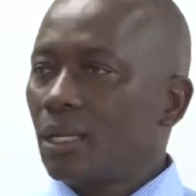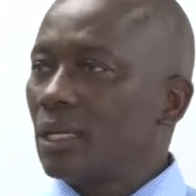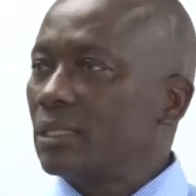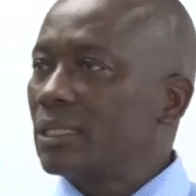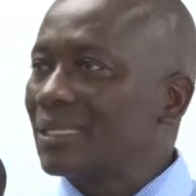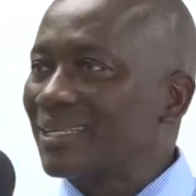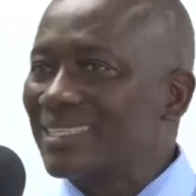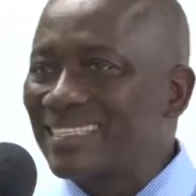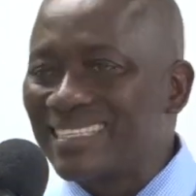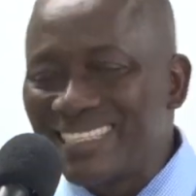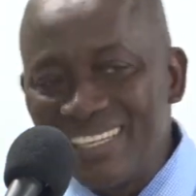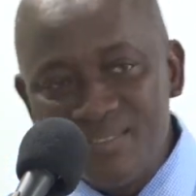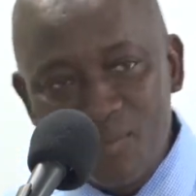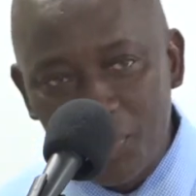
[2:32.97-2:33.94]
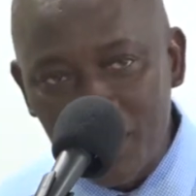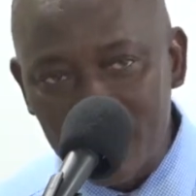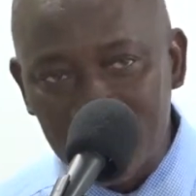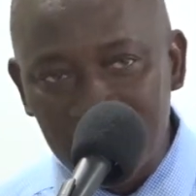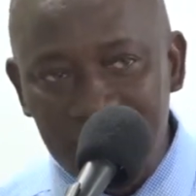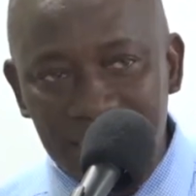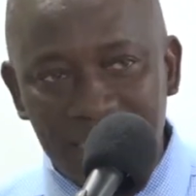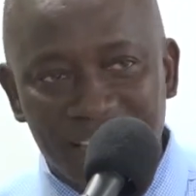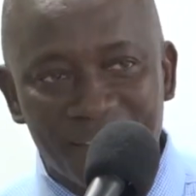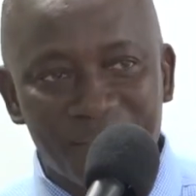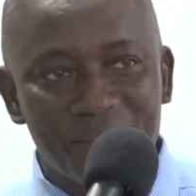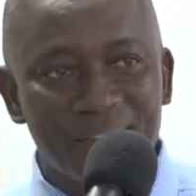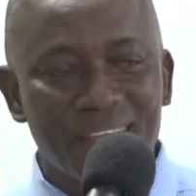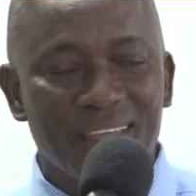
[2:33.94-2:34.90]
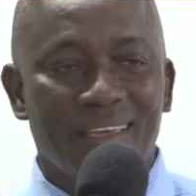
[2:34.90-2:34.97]
It is a simple
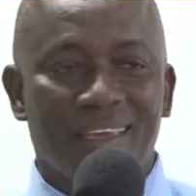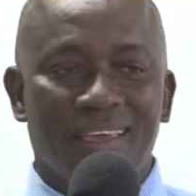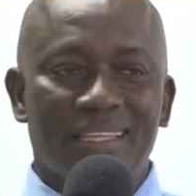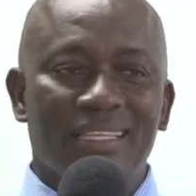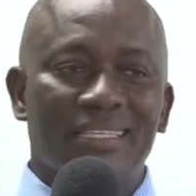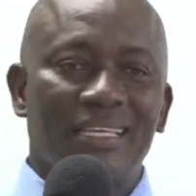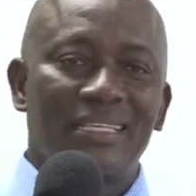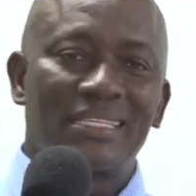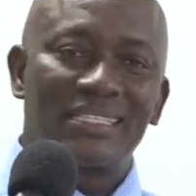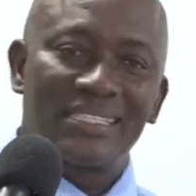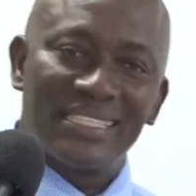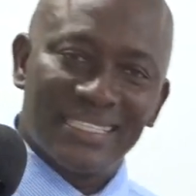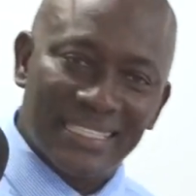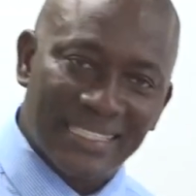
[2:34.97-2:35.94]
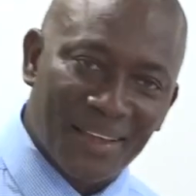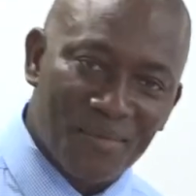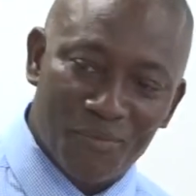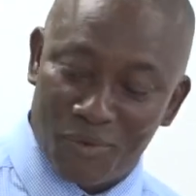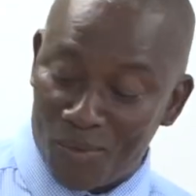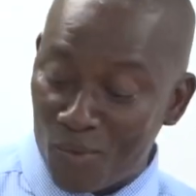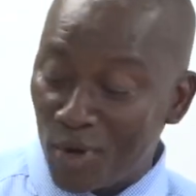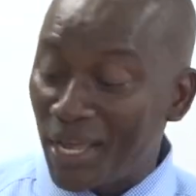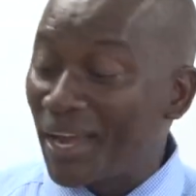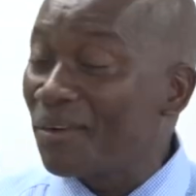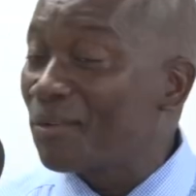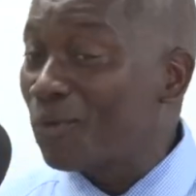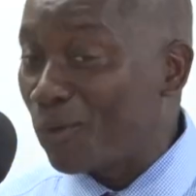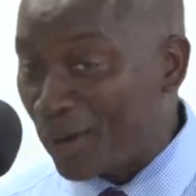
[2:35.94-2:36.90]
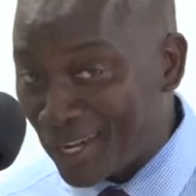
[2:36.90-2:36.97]
system. It is a system, from what
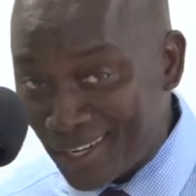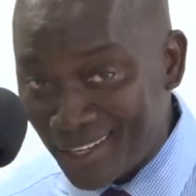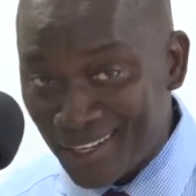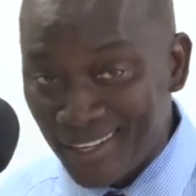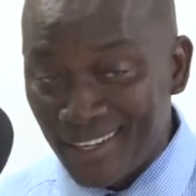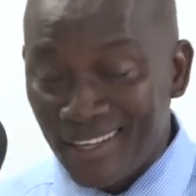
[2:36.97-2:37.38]
I've read,